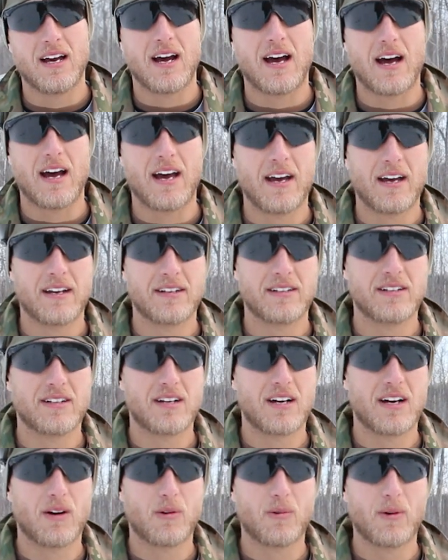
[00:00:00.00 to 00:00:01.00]
and
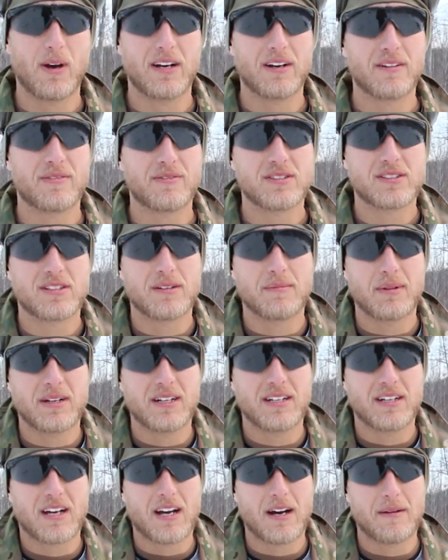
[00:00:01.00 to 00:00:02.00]
waiting for
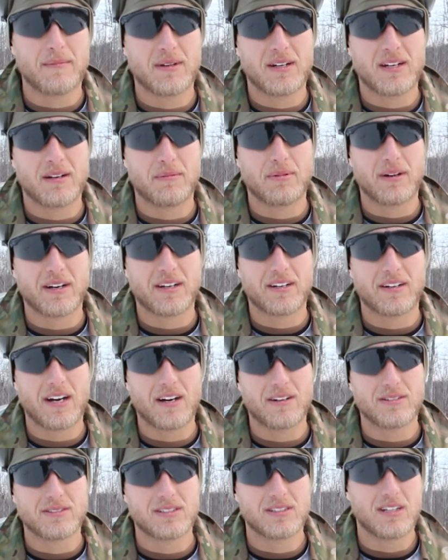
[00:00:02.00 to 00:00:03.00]
somebody to come in and break your
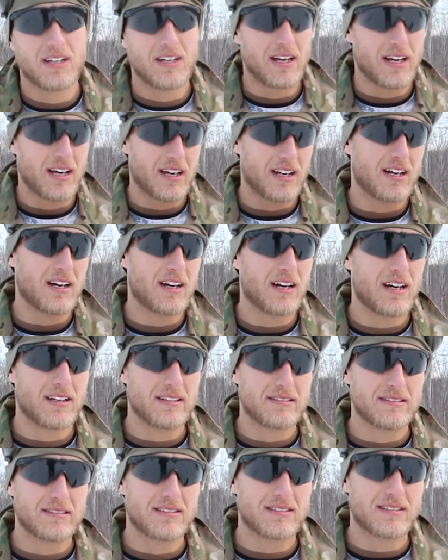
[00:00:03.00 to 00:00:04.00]
house,
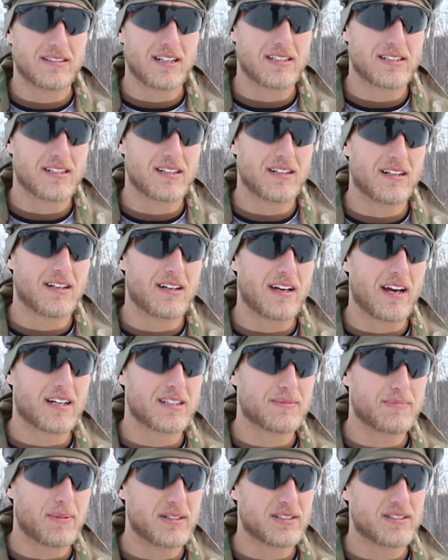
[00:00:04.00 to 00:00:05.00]
that's an
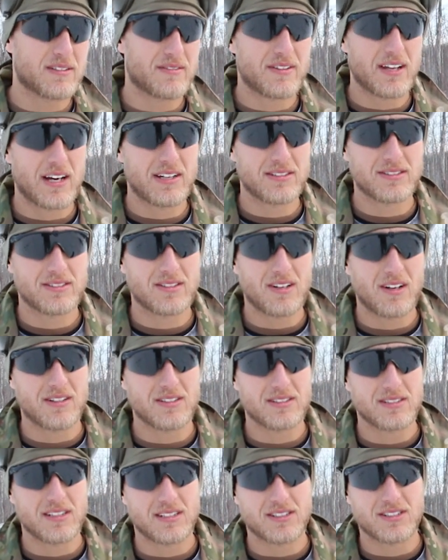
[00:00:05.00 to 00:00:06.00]
expensive
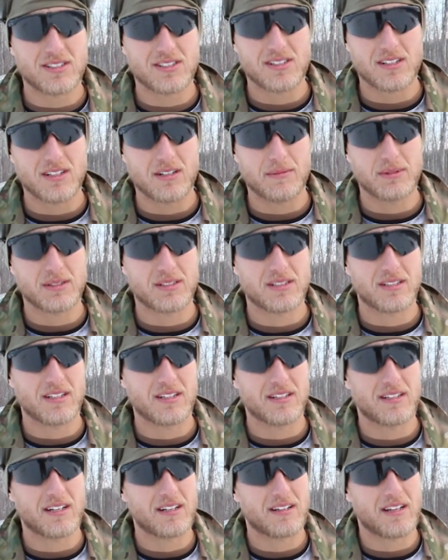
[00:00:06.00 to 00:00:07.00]
$1,000 that's just going to be
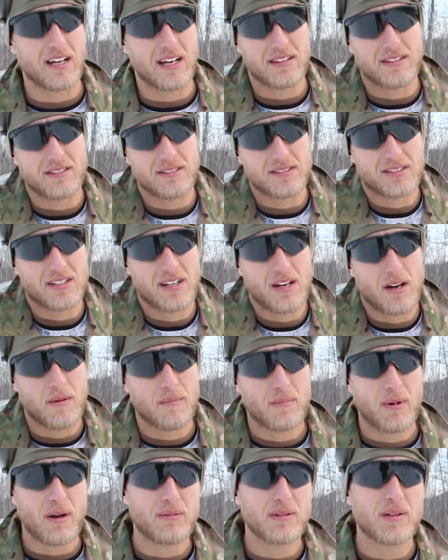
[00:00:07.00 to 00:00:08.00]
sitting there. That there's
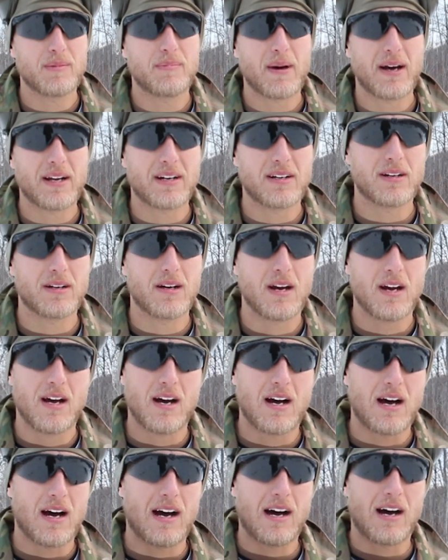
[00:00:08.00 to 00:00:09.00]
probably better
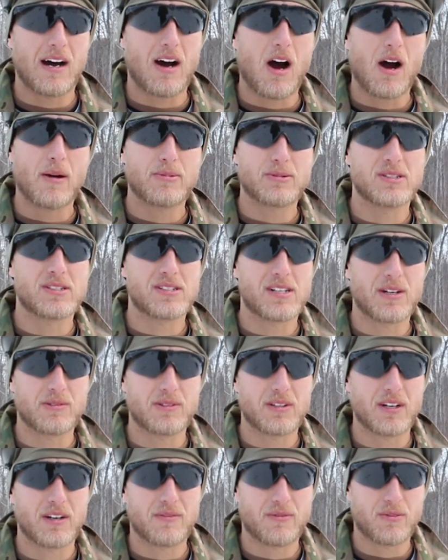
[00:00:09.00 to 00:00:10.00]
options out
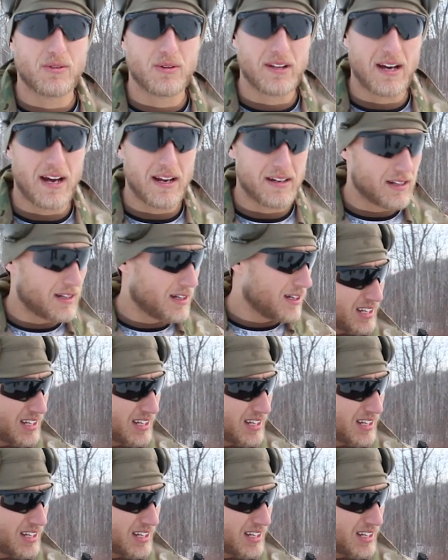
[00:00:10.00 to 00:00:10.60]
there for that.